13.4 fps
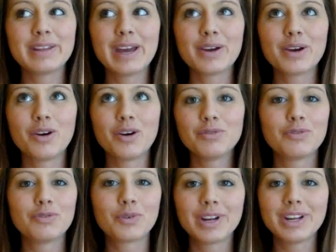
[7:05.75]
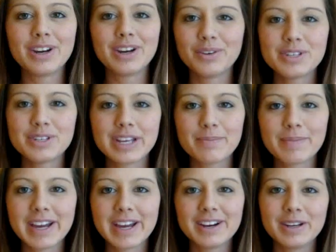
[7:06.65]
like over $40 to get
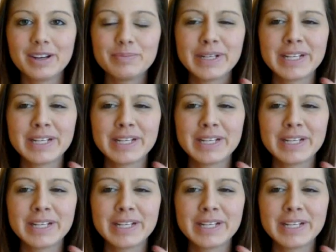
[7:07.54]
my hair done,